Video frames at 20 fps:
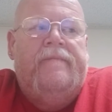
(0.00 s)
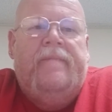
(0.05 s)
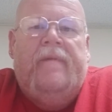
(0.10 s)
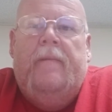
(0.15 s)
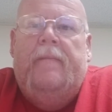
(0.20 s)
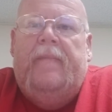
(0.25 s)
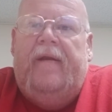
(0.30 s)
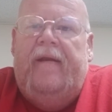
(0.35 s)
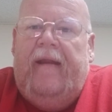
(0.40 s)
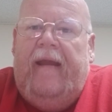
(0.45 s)

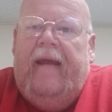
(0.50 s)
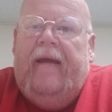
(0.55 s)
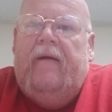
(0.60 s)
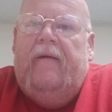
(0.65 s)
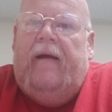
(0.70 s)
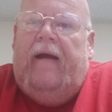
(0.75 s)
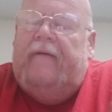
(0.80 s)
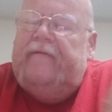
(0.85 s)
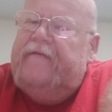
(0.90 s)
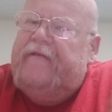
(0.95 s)
But now
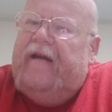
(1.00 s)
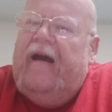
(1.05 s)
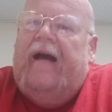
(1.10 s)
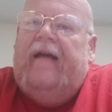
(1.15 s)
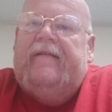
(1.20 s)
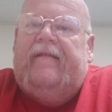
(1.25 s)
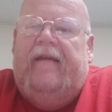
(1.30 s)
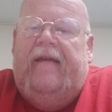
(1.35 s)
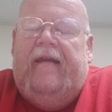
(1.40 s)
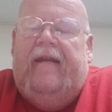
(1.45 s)
I've
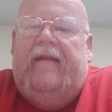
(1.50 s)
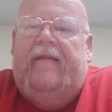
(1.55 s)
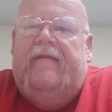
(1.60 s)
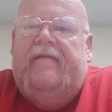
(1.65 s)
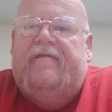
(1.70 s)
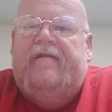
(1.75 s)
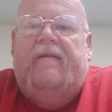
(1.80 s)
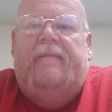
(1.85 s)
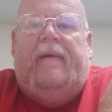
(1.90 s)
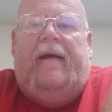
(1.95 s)
got to get in the
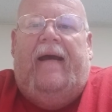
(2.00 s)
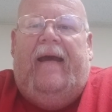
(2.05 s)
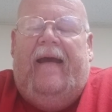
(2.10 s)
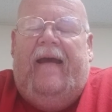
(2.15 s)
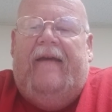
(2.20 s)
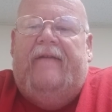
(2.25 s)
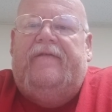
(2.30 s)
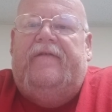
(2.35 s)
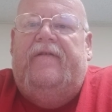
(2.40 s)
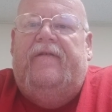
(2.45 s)
gym. I
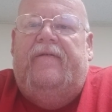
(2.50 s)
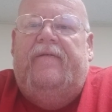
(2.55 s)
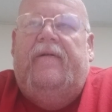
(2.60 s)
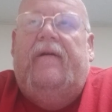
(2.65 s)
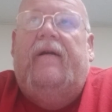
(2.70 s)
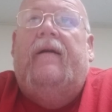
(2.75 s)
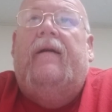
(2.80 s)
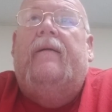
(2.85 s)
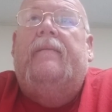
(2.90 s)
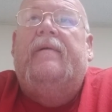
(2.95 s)
have to.
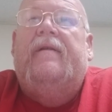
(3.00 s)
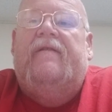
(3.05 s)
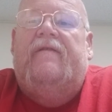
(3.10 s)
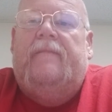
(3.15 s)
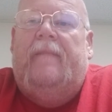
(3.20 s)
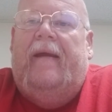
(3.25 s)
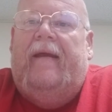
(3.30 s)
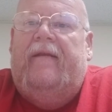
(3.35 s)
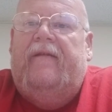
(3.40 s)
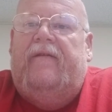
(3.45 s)
It's
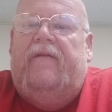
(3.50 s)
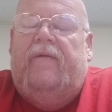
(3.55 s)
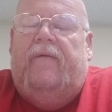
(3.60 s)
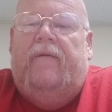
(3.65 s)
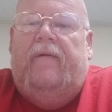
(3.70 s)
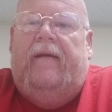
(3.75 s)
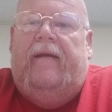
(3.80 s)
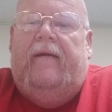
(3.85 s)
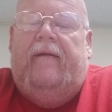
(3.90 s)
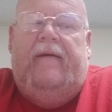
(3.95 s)

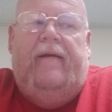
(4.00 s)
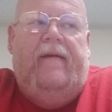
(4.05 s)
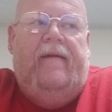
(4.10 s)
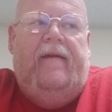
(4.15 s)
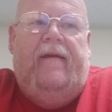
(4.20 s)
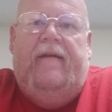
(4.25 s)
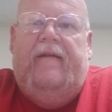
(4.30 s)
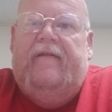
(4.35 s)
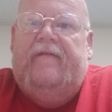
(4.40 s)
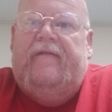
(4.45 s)
mandatory now.
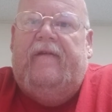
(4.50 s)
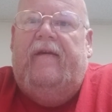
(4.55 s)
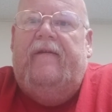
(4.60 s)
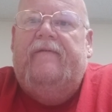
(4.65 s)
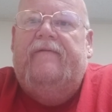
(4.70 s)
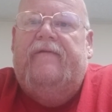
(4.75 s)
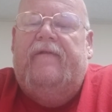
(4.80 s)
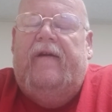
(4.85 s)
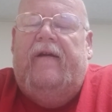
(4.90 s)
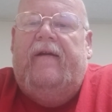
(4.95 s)
It is a
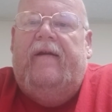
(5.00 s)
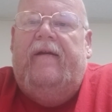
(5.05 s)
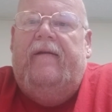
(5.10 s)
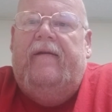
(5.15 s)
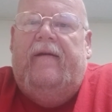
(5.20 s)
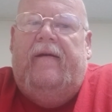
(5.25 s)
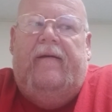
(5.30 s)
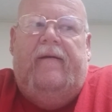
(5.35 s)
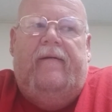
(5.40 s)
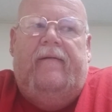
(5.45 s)
very,
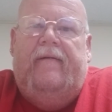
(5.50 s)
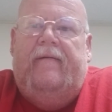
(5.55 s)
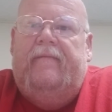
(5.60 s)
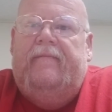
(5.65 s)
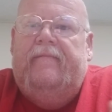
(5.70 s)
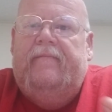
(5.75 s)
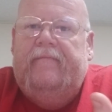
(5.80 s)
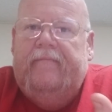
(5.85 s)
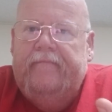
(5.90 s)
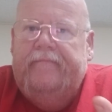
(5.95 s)

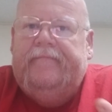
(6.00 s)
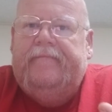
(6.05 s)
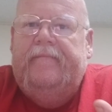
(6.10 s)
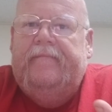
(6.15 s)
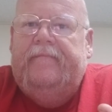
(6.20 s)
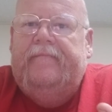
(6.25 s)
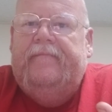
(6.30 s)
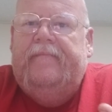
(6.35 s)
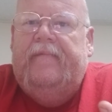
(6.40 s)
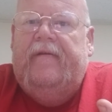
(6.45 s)

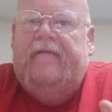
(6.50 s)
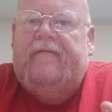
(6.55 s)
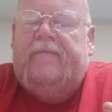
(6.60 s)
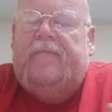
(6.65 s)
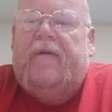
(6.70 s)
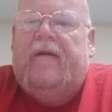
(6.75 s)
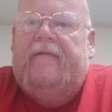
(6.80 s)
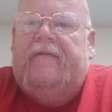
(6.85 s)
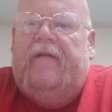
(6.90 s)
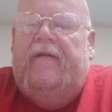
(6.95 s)
it's
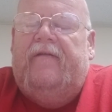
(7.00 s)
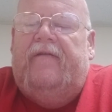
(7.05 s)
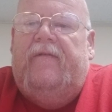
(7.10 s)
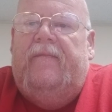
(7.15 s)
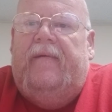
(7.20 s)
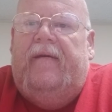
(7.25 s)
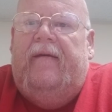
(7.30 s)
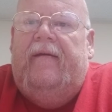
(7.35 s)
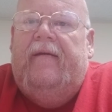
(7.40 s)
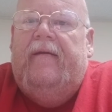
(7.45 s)
prevalent to
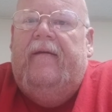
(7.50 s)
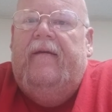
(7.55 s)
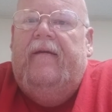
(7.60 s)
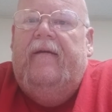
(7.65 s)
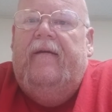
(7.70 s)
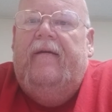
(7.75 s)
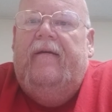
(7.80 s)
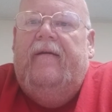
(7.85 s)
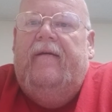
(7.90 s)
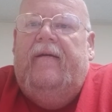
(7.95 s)
me.
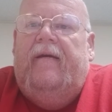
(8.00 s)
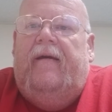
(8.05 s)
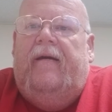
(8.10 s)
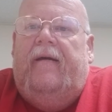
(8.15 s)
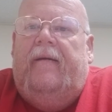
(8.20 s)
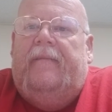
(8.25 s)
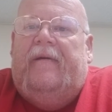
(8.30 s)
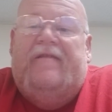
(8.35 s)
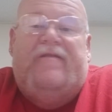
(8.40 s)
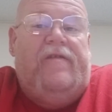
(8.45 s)

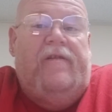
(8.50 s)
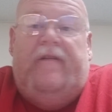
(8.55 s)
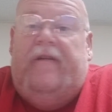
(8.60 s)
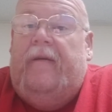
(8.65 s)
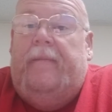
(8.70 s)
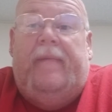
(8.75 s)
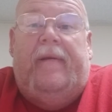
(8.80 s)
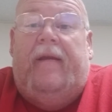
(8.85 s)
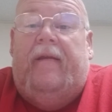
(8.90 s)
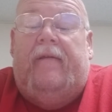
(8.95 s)
I should
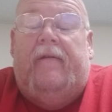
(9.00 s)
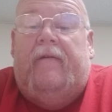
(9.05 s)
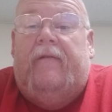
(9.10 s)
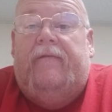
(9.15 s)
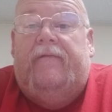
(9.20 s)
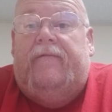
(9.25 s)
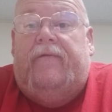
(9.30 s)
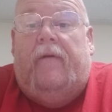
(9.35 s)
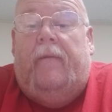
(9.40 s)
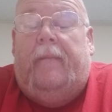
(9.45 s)
have been in there
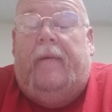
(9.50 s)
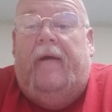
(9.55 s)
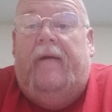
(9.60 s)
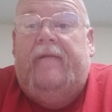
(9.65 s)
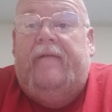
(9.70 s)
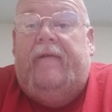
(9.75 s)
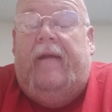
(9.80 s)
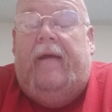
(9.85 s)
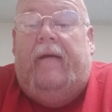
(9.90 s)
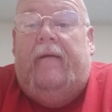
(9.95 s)
for a
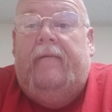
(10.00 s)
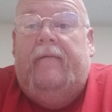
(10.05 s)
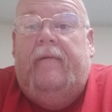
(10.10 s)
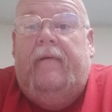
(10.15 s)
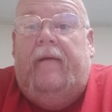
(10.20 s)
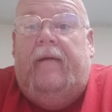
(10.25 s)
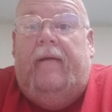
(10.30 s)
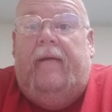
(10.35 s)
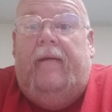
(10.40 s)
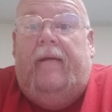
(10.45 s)
month now,
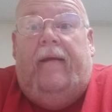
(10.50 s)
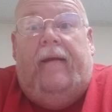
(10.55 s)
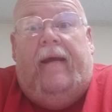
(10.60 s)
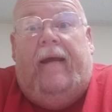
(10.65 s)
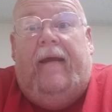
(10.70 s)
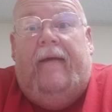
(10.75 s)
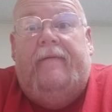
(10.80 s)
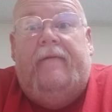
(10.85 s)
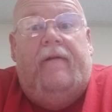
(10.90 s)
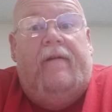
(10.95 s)
and I
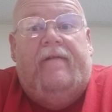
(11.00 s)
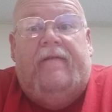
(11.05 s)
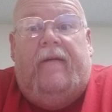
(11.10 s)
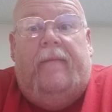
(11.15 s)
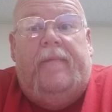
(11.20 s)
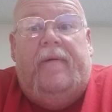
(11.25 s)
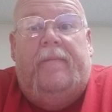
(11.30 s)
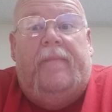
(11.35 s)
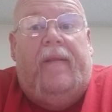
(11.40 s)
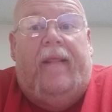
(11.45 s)
haven't because I've
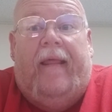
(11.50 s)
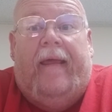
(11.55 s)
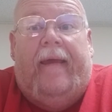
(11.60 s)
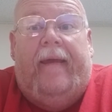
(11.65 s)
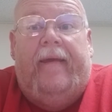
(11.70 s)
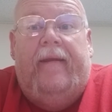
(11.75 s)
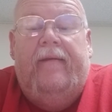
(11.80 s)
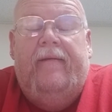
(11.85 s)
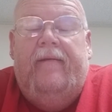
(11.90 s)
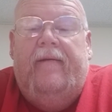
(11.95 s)
been
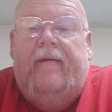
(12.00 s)
playing.